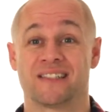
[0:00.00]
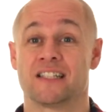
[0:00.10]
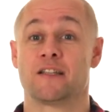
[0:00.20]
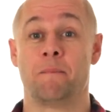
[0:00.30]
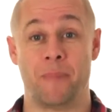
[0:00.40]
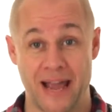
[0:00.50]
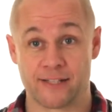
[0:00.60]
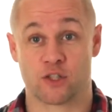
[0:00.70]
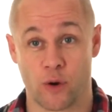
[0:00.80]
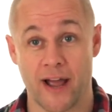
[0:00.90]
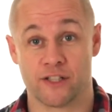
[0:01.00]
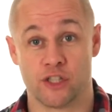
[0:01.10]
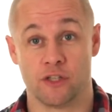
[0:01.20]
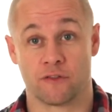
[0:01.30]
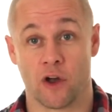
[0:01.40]
is this the best
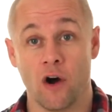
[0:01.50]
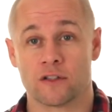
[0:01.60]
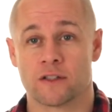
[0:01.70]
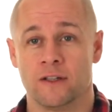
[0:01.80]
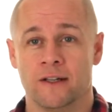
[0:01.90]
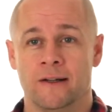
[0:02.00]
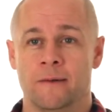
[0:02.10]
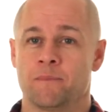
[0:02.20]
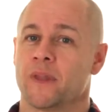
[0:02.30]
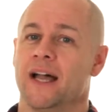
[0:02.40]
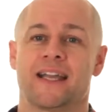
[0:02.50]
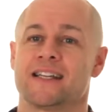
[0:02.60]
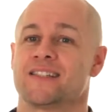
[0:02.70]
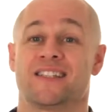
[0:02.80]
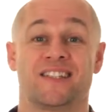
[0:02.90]
strategy you've got? I
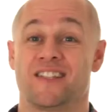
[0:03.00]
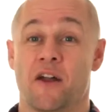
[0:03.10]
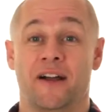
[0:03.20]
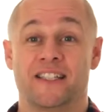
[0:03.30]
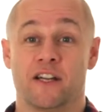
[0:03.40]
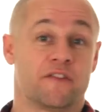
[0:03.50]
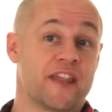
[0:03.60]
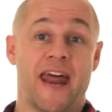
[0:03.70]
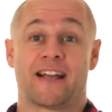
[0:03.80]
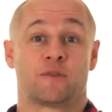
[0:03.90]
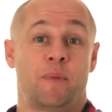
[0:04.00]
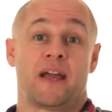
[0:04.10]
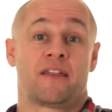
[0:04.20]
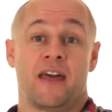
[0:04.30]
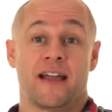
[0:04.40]
guess this is their idea of the next
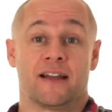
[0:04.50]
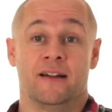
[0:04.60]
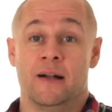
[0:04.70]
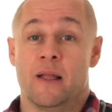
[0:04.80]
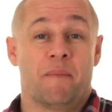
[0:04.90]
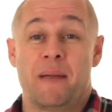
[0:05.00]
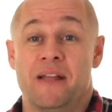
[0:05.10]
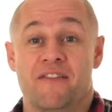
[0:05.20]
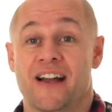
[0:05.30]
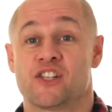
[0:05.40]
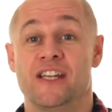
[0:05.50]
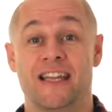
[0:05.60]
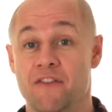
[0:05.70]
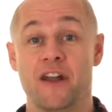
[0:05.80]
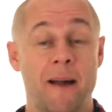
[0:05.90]
big thing. Maybe they've actually
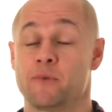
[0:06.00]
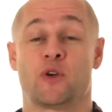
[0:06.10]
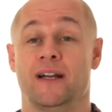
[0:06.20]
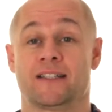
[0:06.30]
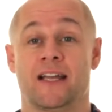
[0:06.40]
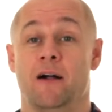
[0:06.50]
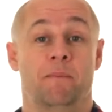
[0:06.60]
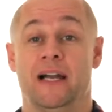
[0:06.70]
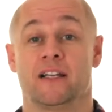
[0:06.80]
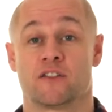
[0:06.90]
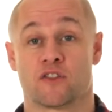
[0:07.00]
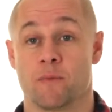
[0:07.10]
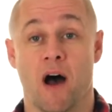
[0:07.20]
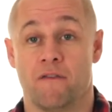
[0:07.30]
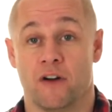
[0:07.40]
given up trying to sell millions of
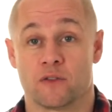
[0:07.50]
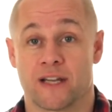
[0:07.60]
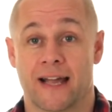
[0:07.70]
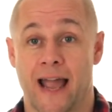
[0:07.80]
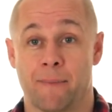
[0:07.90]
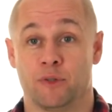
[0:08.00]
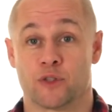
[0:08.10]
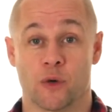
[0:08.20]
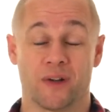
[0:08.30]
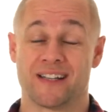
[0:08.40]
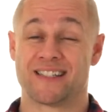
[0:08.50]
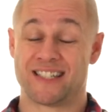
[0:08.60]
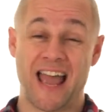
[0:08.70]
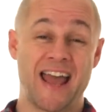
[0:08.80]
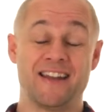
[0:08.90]
smartphones like Apple do and
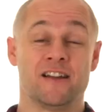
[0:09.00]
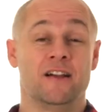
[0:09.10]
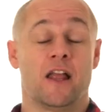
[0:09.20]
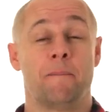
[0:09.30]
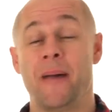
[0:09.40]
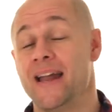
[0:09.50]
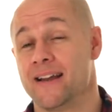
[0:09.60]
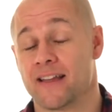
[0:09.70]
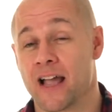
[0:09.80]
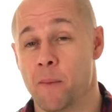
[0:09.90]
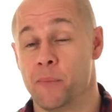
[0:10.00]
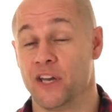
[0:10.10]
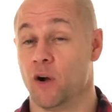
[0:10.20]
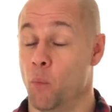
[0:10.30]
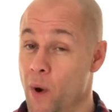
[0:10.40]
instead are betting the
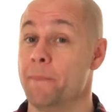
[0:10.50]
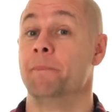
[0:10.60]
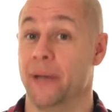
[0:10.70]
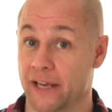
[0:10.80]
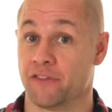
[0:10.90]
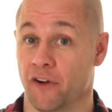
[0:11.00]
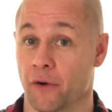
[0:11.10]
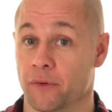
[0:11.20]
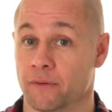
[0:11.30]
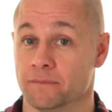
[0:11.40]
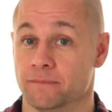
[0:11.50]
company on one big phone.